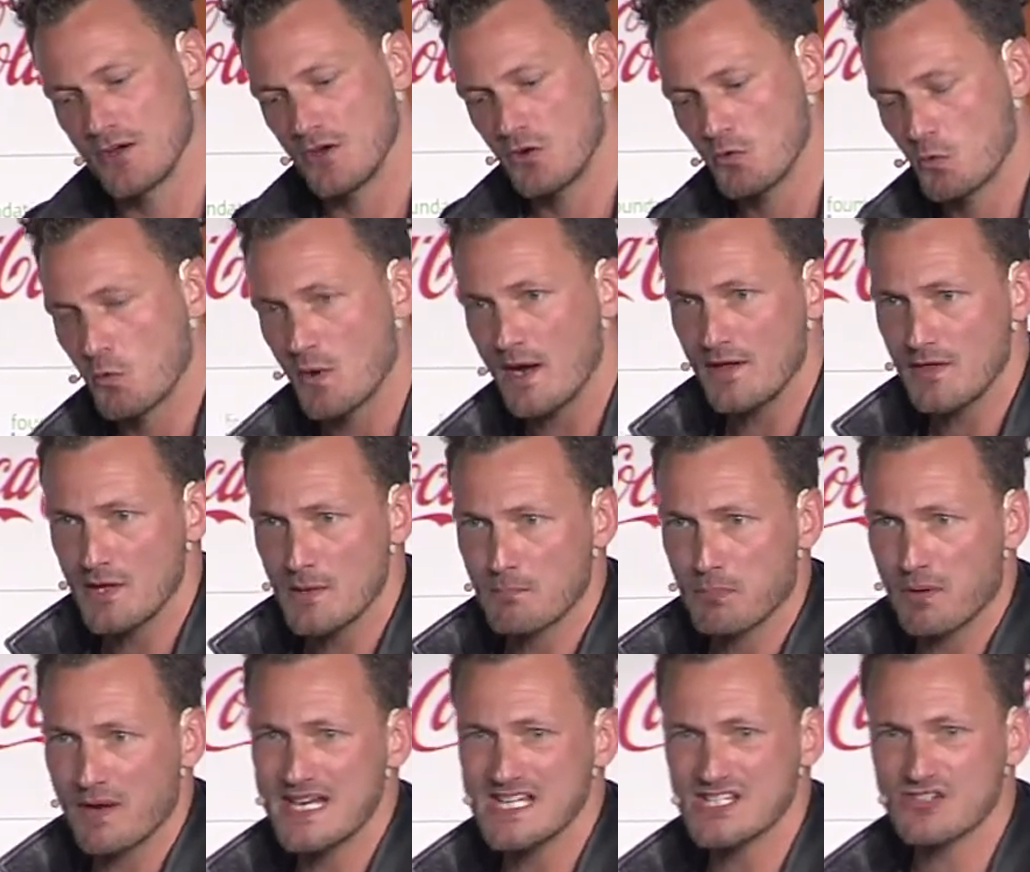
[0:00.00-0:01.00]
where they
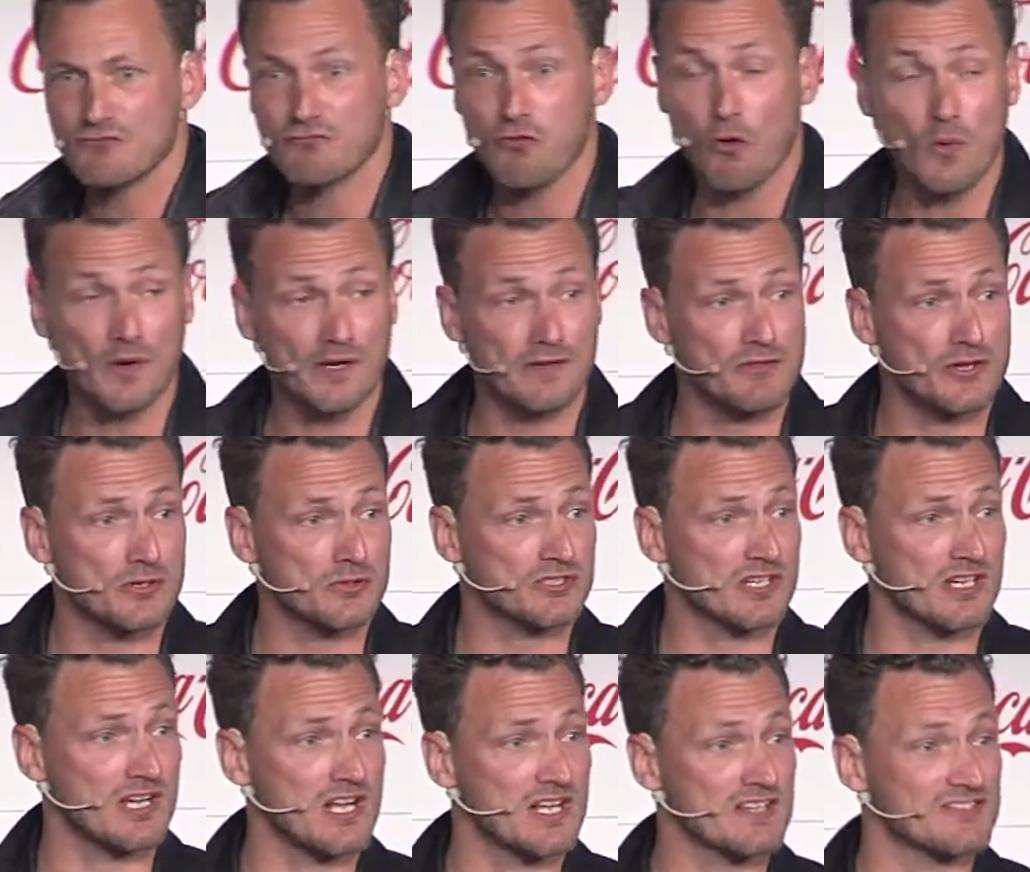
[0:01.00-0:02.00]
placed 400 of those
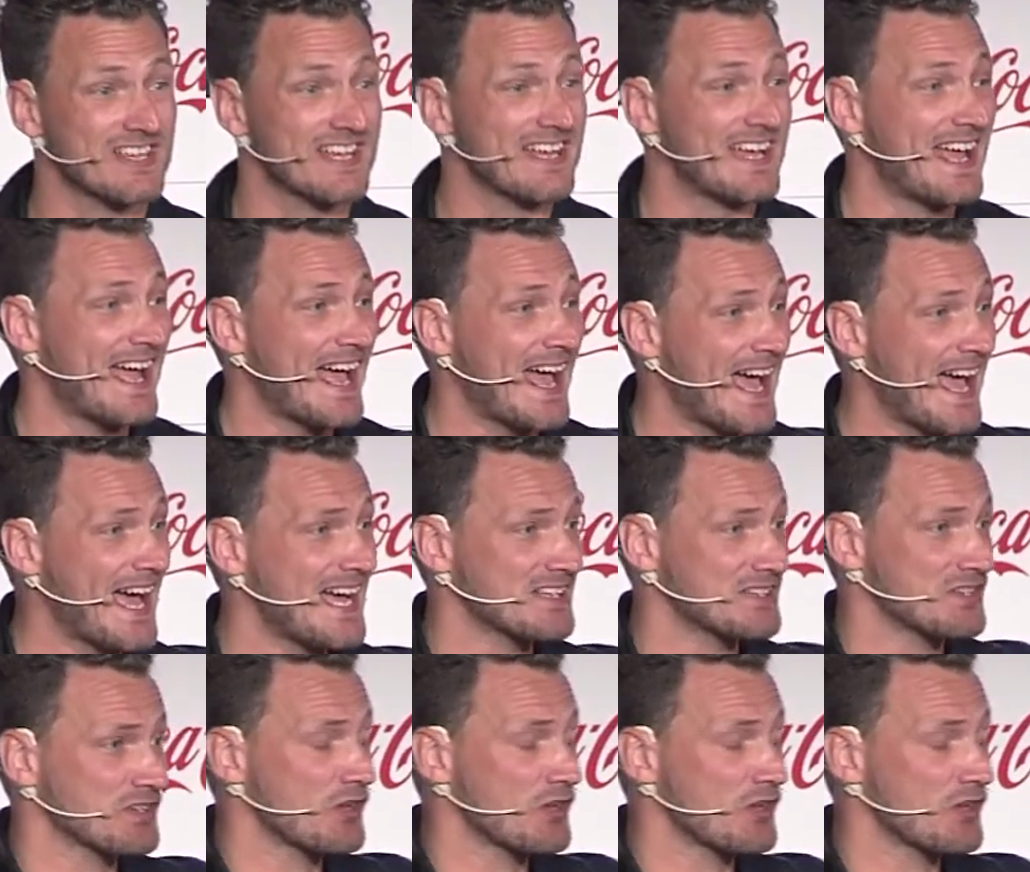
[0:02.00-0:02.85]
cars at